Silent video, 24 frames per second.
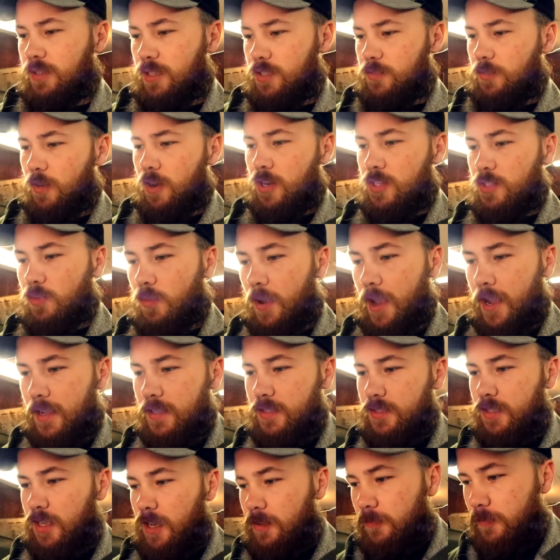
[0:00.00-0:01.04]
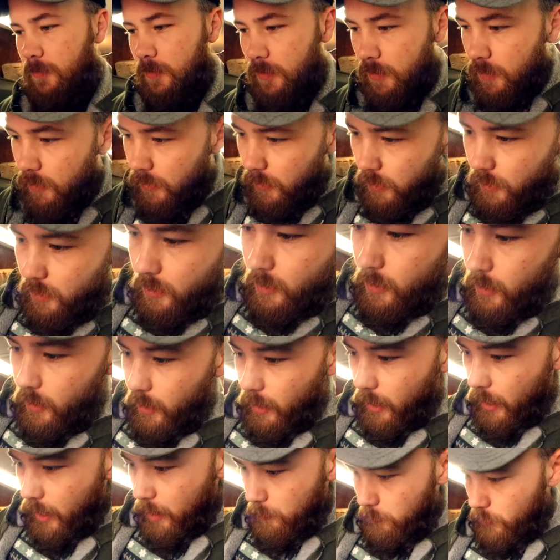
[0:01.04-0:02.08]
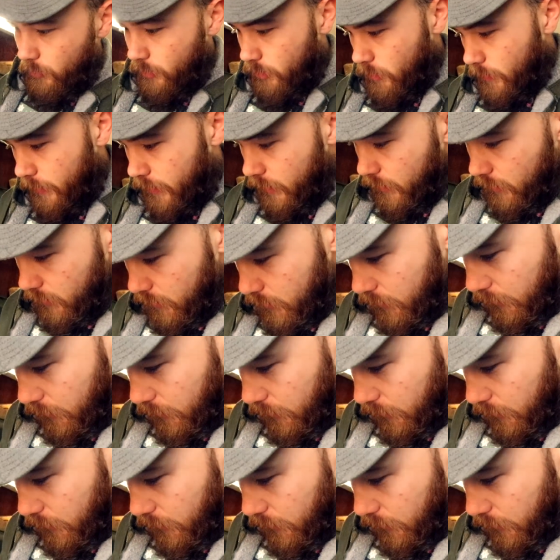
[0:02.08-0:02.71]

As far as the wagon stuff, I'm going to go ahead